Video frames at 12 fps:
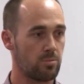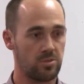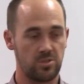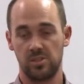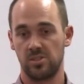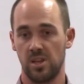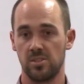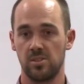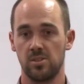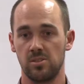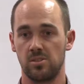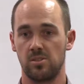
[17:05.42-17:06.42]
the
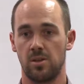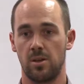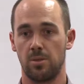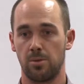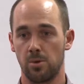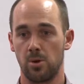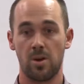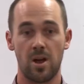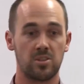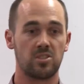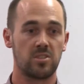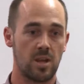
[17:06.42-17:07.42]
successes and through her
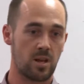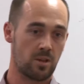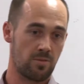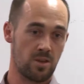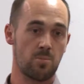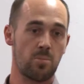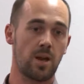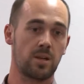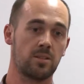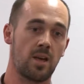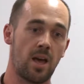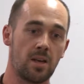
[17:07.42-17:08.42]
understanding of the
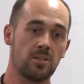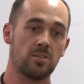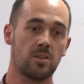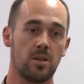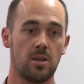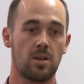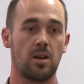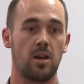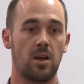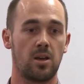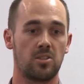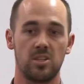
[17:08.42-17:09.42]
impact it has,
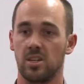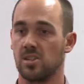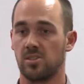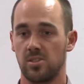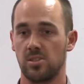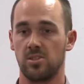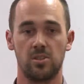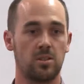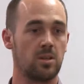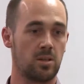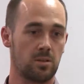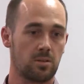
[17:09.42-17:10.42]
she
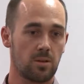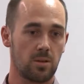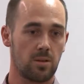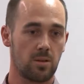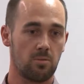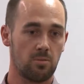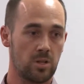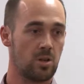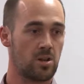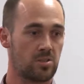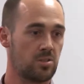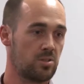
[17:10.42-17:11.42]
consistently
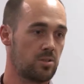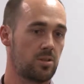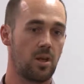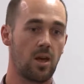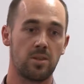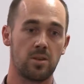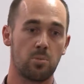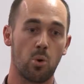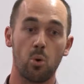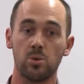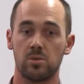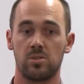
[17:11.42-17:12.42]
realises the
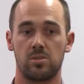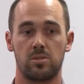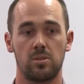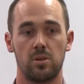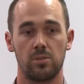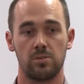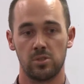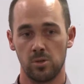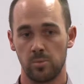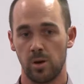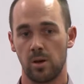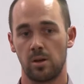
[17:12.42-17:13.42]
importance of
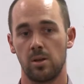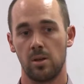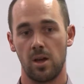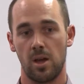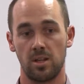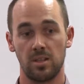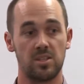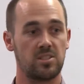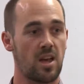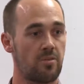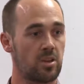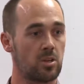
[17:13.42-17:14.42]
super, and at least
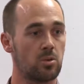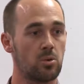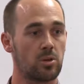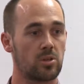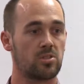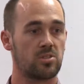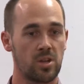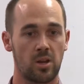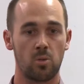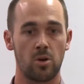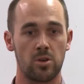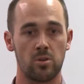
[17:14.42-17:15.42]
having a look,
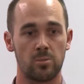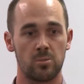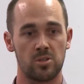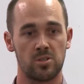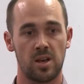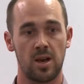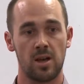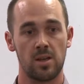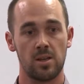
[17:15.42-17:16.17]
seeing what your options are,